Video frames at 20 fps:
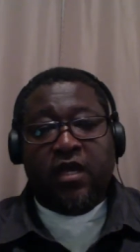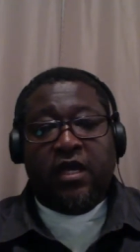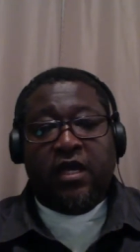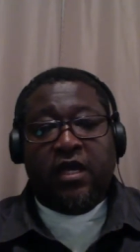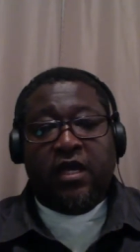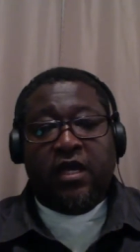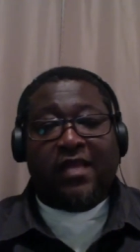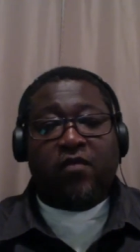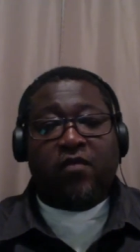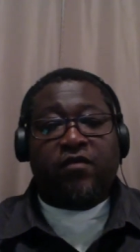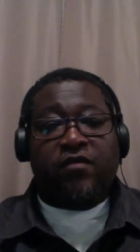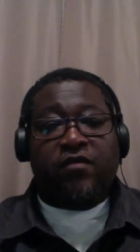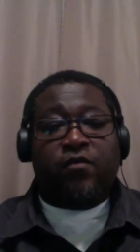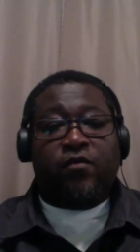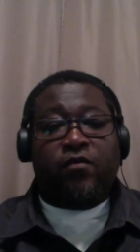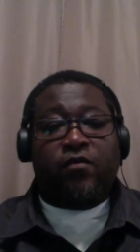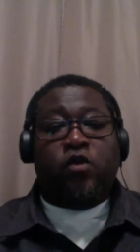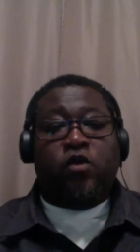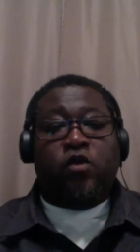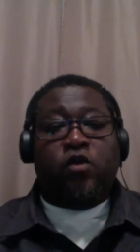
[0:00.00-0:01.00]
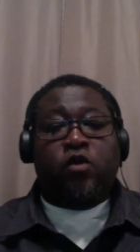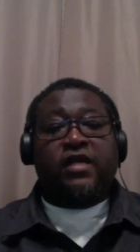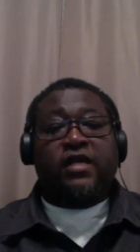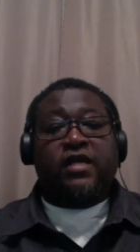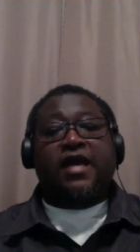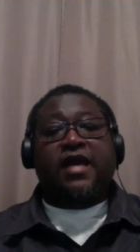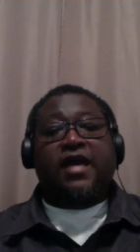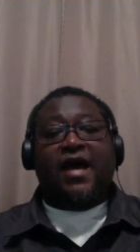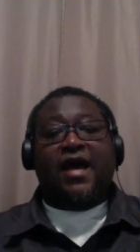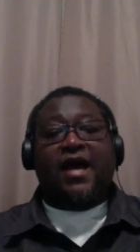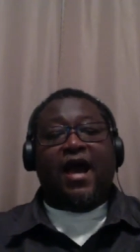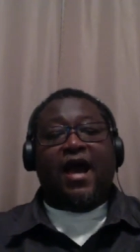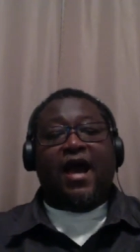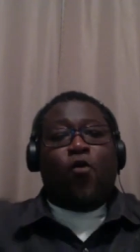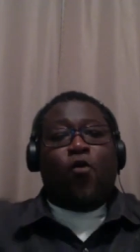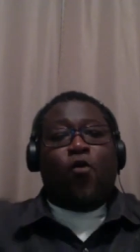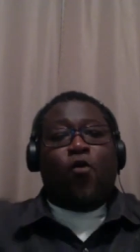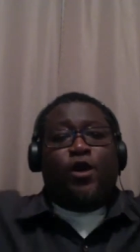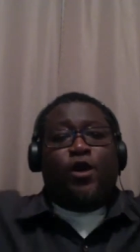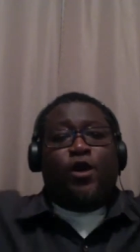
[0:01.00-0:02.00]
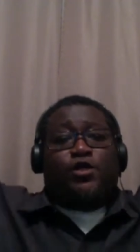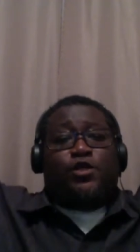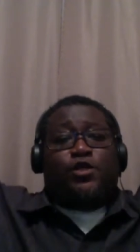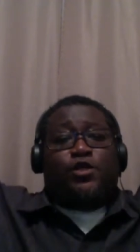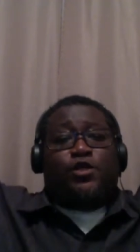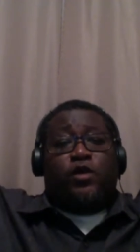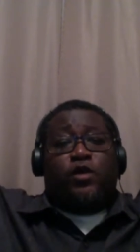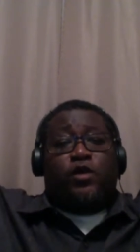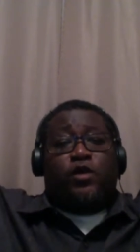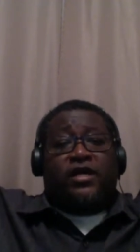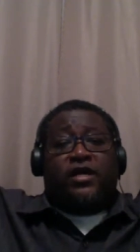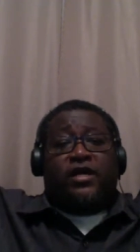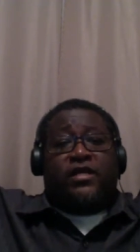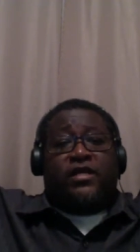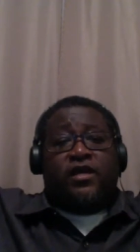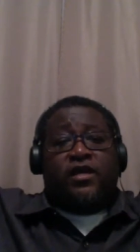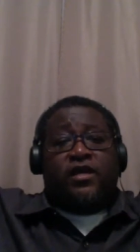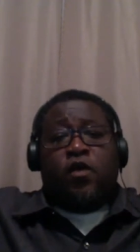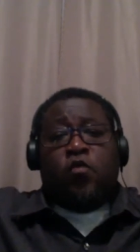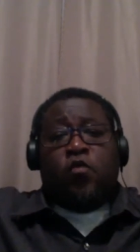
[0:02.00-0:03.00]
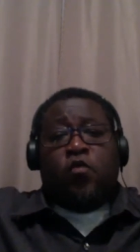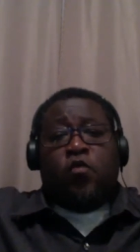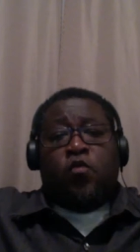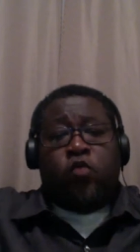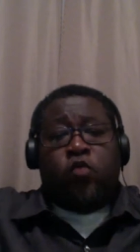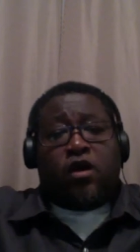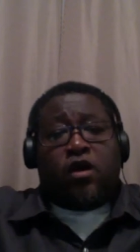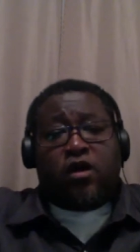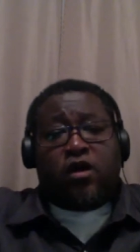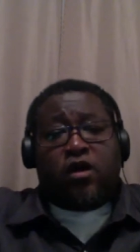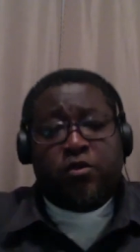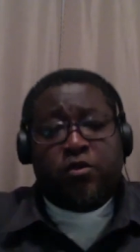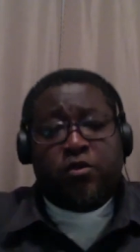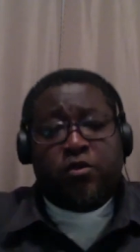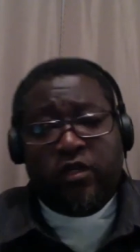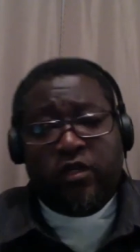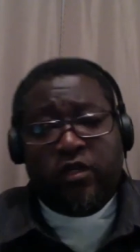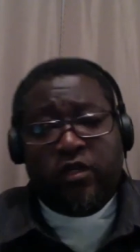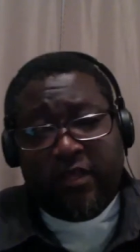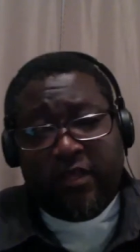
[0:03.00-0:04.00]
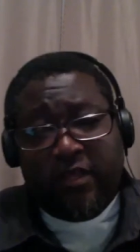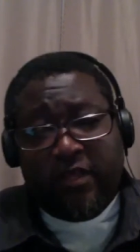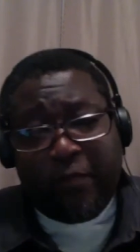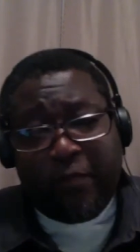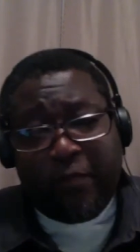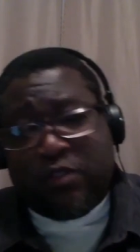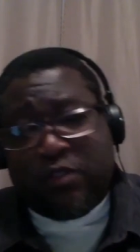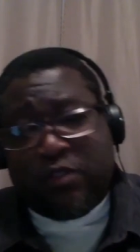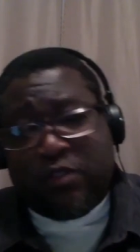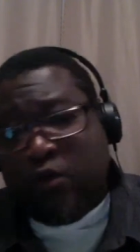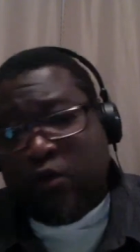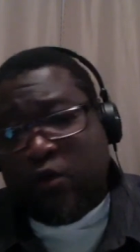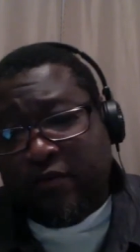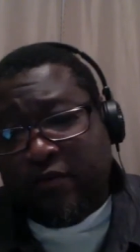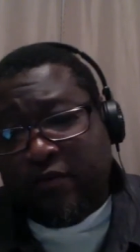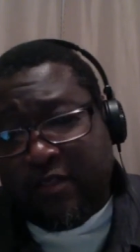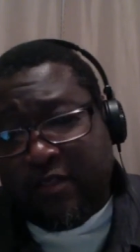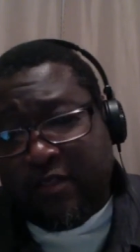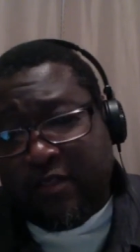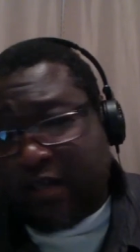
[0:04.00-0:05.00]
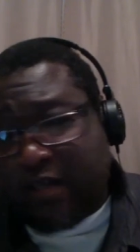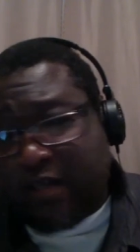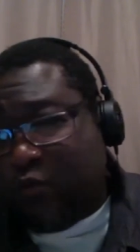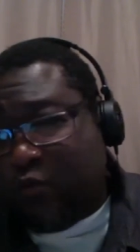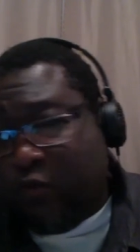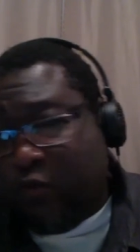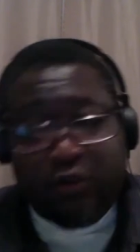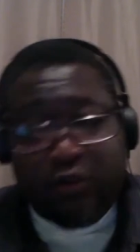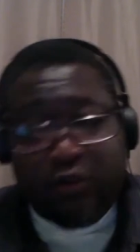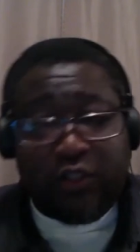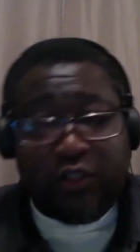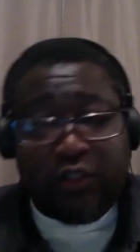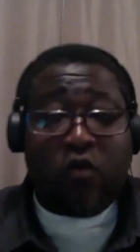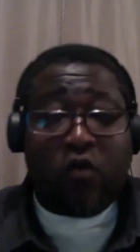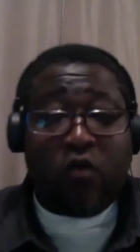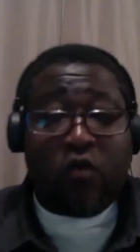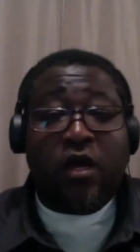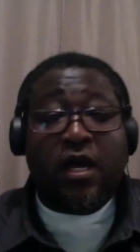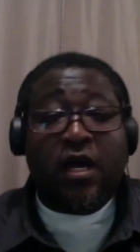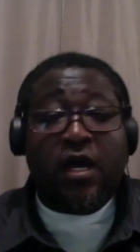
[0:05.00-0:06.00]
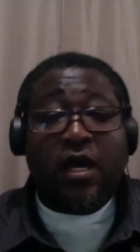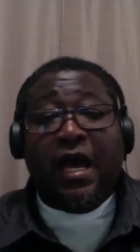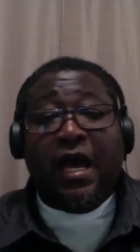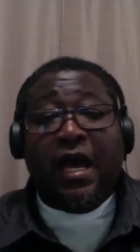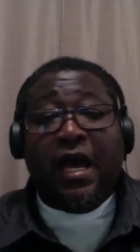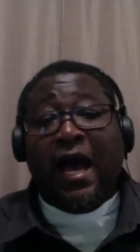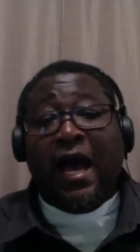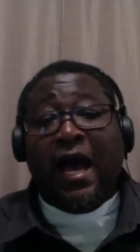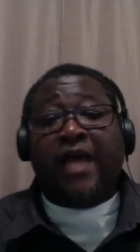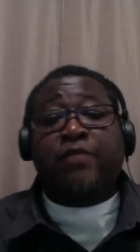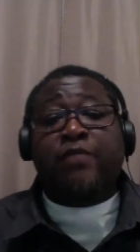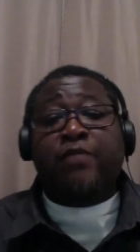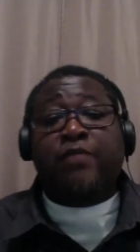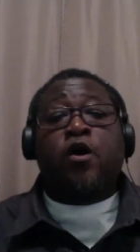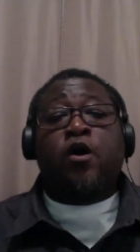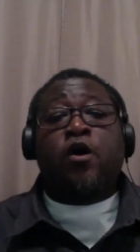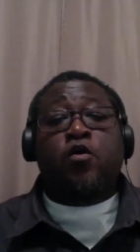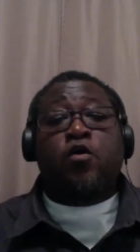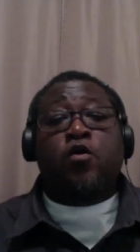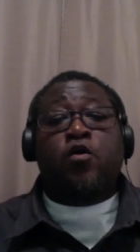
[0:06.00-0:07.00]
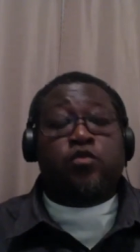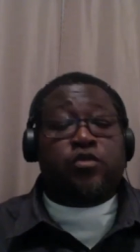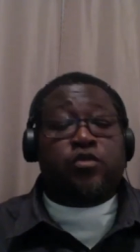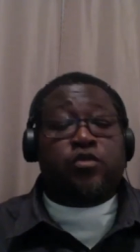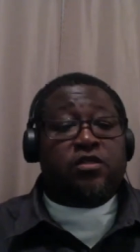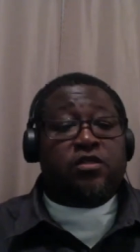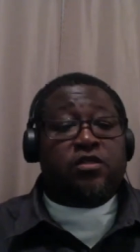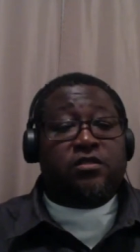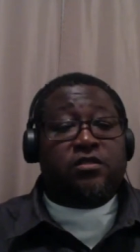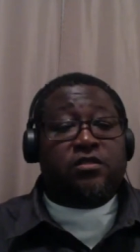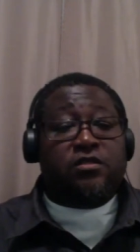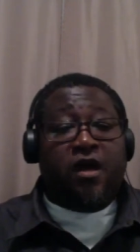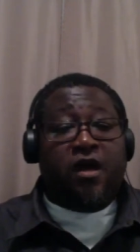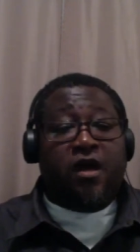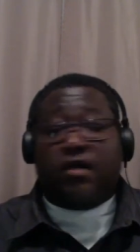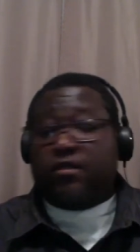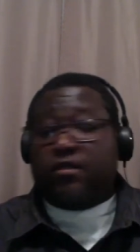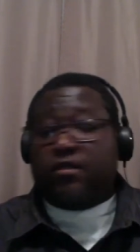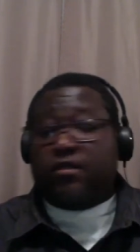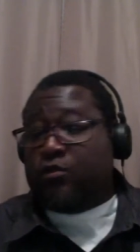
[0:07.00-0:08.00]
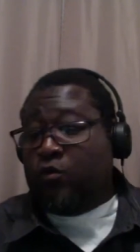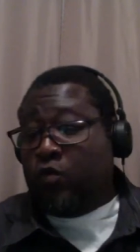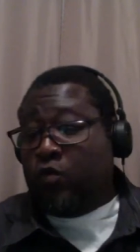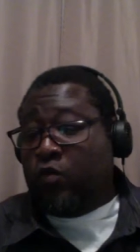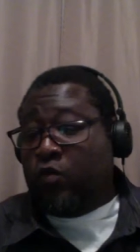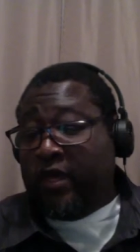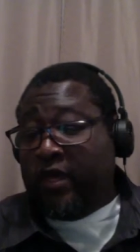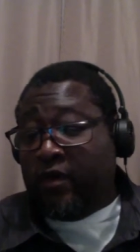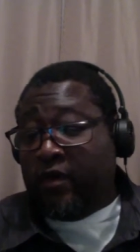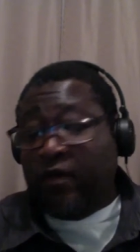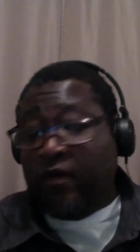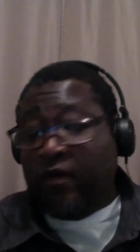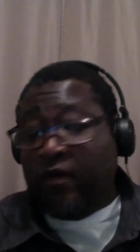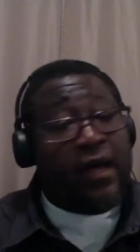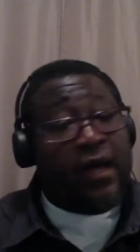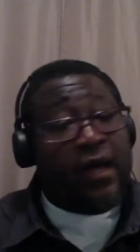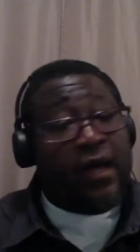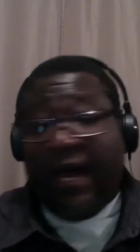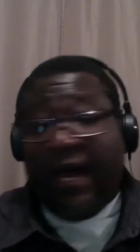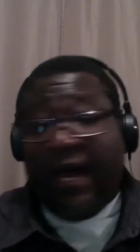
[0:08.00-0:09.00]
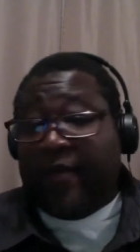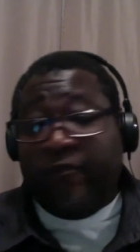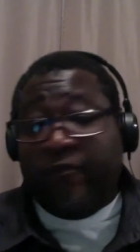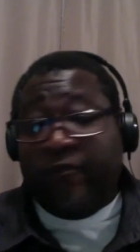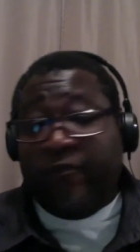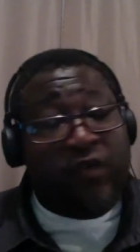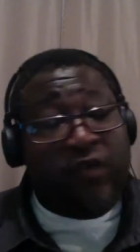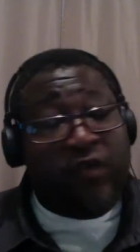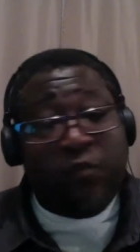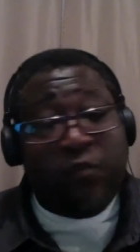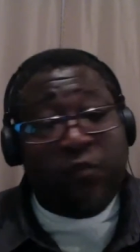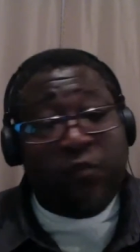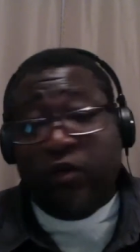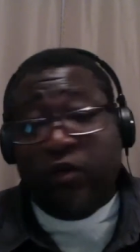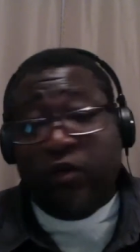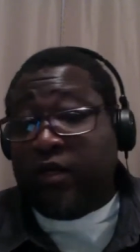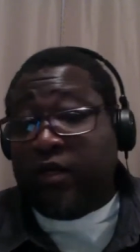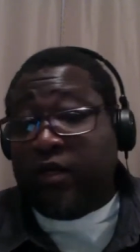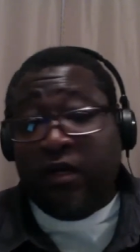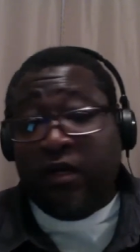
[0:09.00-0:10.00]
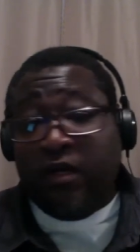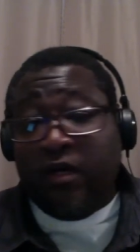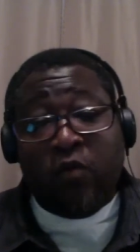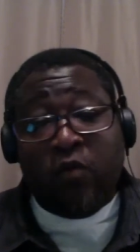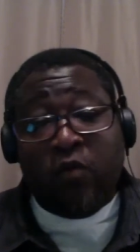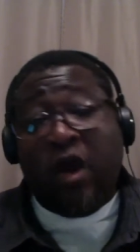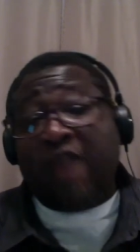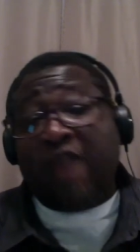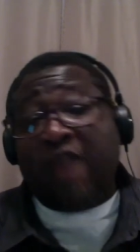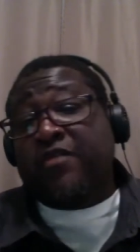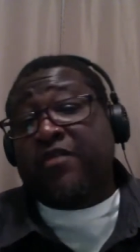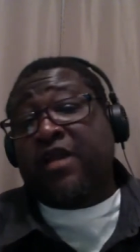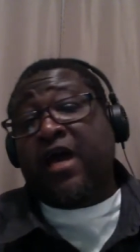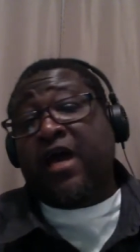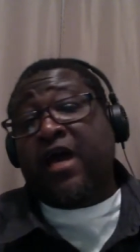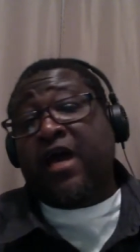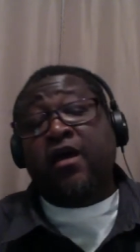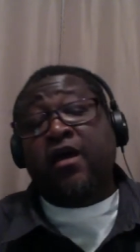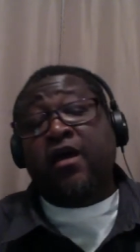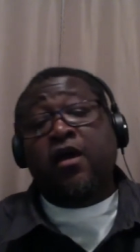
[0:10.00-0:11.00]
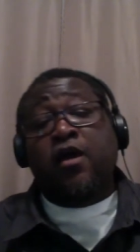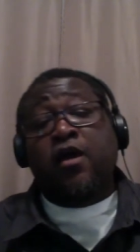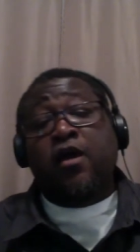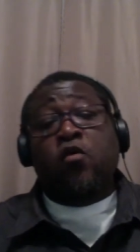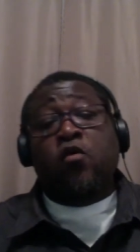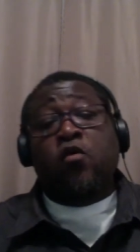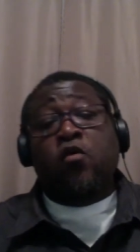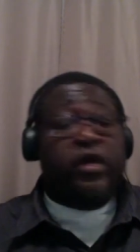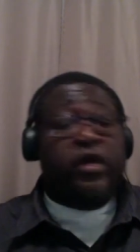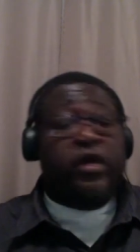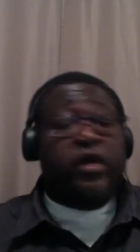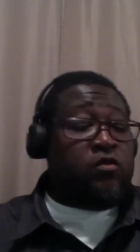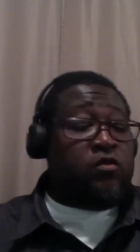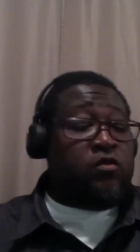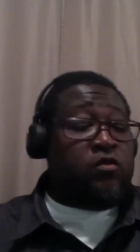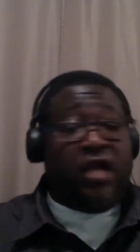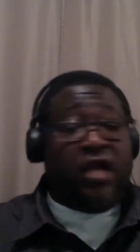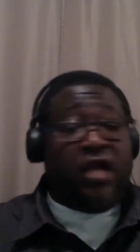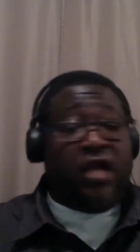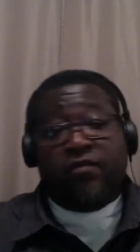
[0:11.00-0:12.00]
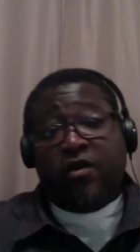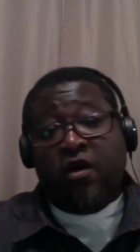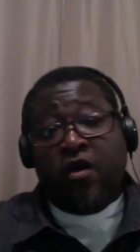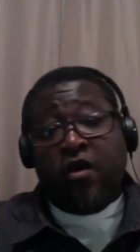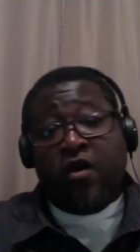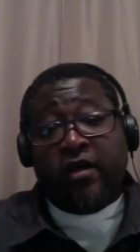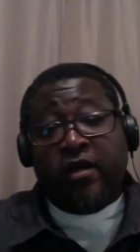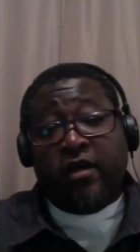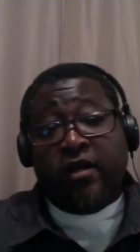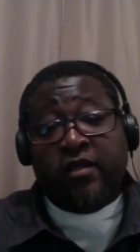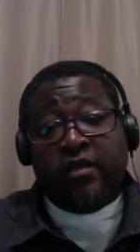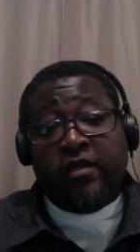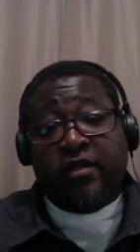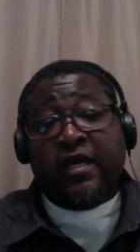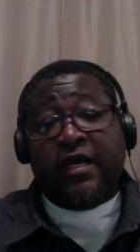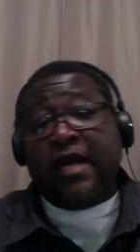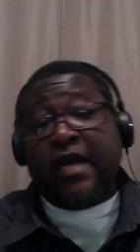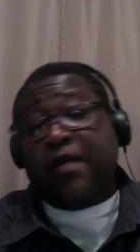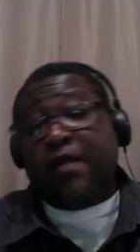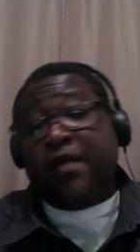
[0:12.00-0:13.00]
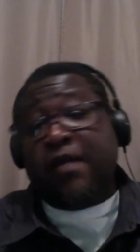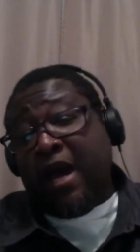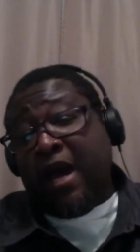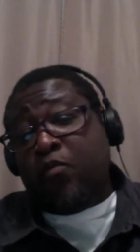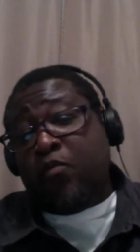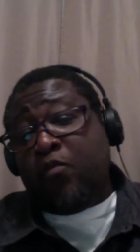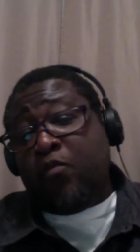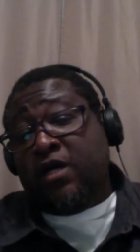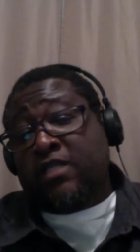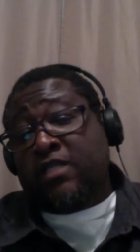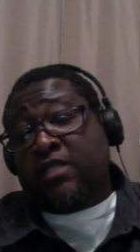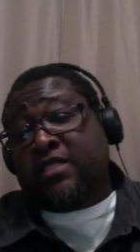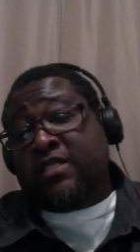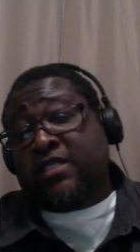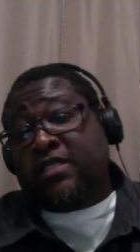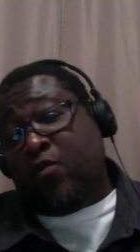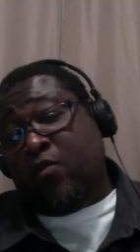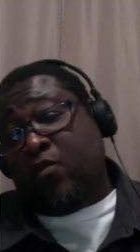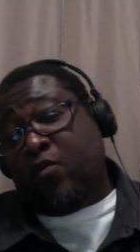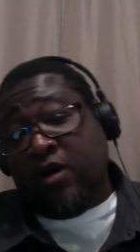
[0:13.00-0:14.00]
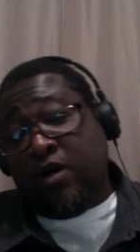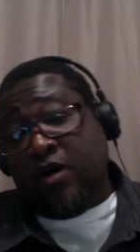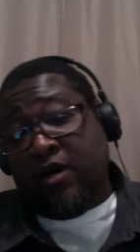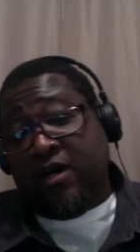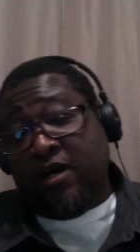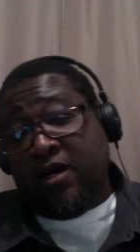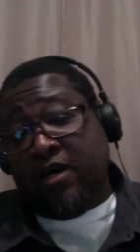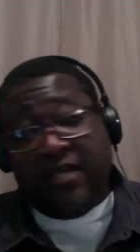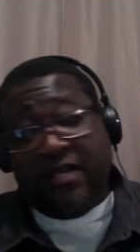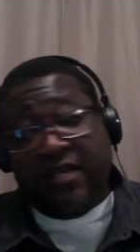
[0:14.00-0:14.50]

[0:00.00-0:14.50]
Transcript: Hello, everyone. How are you doing? Welcome to another episode of the Dr. Will Show. I'm your host, Dr. Will. I'm feeling pretty good. Wife and I went to Olive Garden, got to buy one, take one.